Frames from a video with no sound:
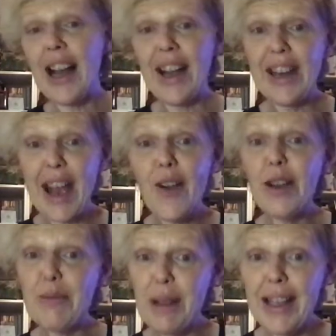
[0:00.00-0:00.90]
I now
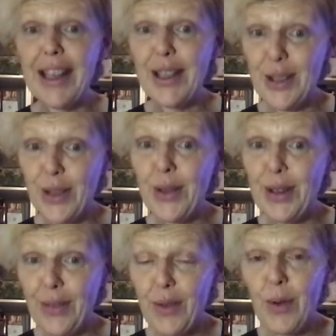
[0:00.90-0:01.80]
can make these two
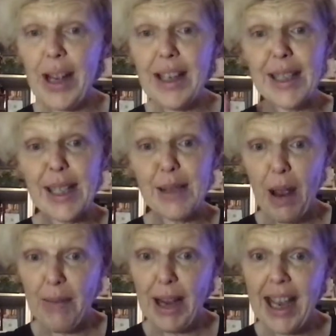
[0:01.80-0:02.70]
different ways
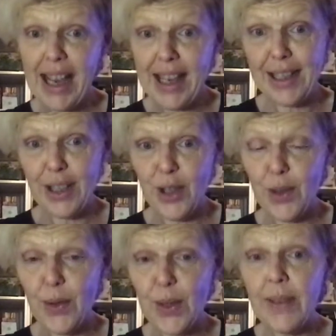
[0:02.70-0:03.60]
despite my hand
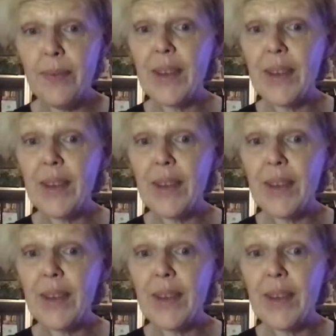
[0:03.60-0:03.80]
issues.